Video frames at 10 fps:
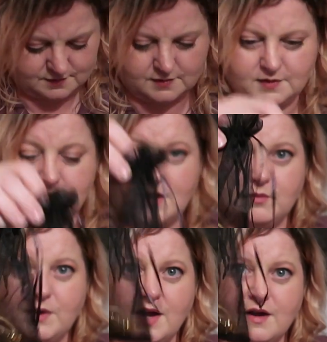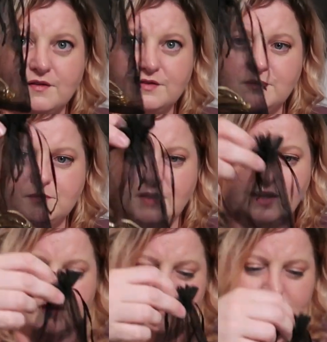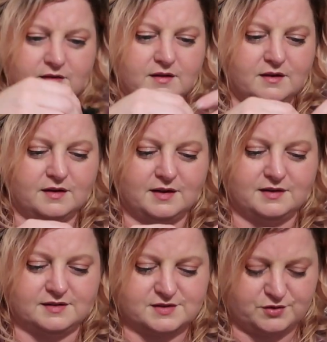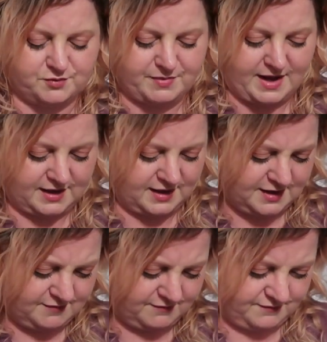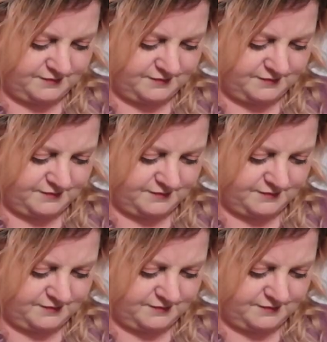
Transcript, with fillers: And then we have something in this little baggie.